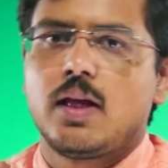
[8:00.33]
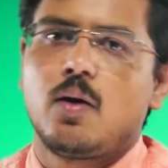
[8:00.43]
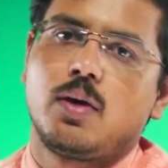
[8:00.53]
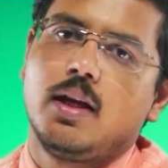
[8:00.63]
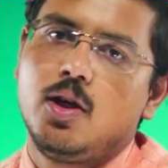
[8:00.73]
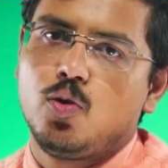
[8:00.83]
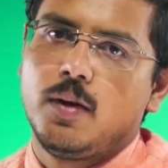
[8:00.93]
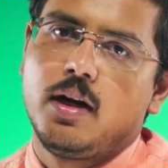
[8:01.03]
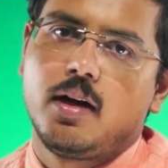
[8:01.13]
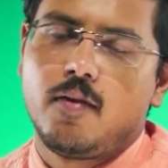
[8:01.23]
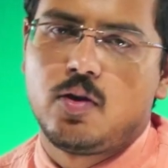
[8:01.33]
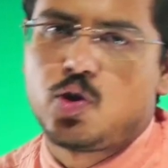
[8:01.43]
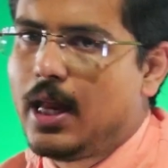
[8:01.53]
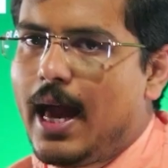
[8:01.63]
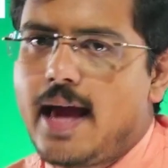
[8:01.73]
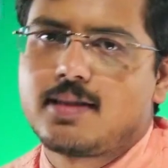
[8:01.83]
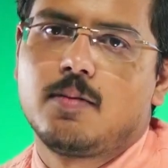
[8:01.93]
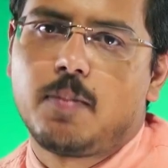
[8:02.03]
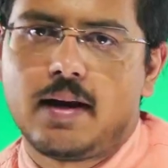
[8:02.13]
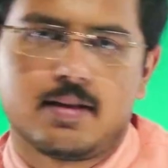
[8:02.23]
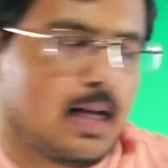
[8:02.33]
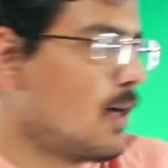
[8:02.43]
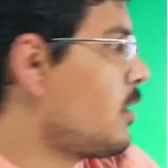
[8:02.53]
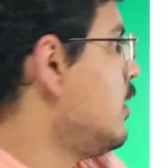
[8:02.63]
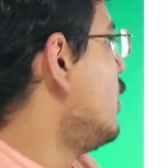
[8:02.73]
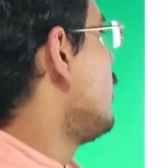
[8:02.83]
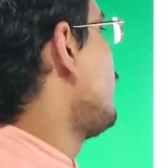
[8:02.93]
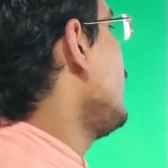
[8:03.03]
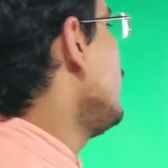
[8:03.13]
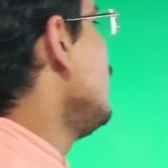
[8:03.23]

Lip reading: without any human intervention, as simple as that. Fine.